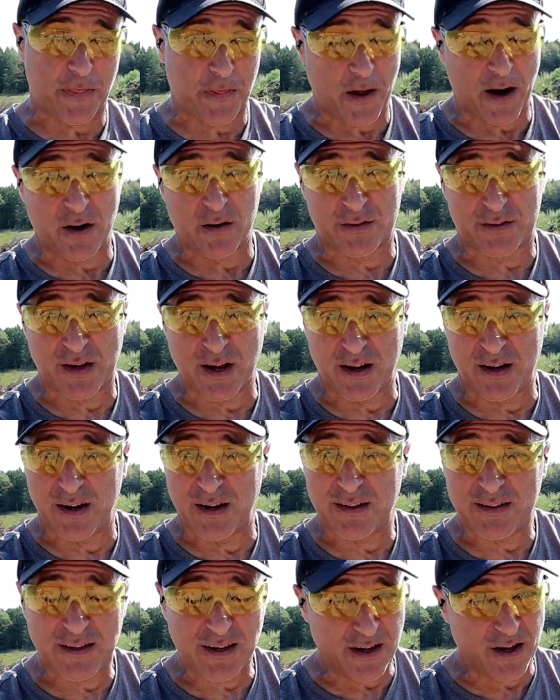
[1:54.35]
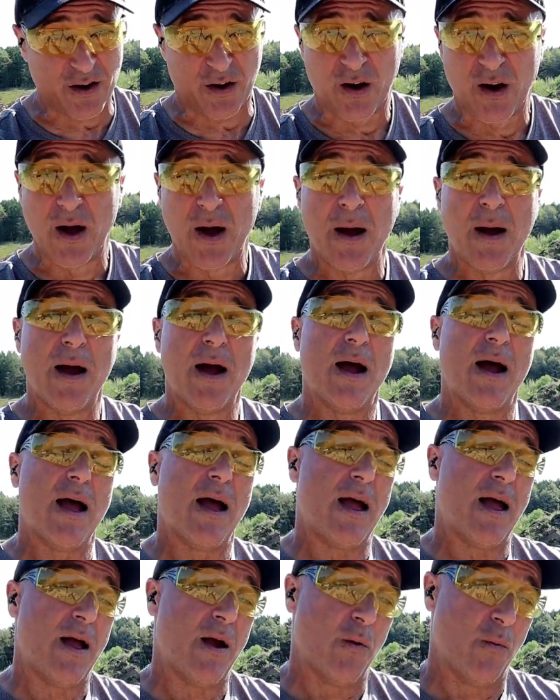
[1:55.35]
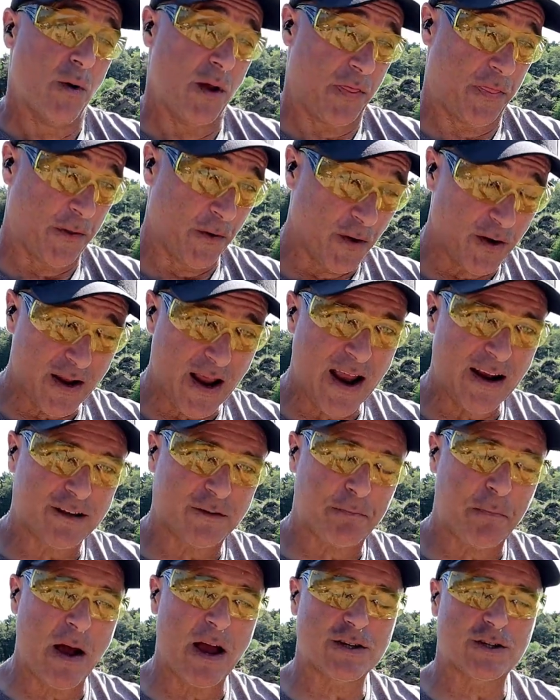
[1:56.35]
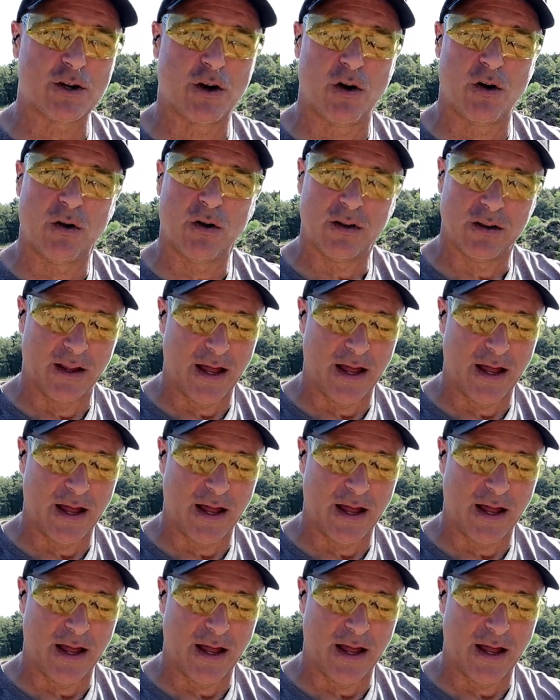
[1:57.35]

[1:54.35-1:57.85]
I thought I was getting a deal with 38 special.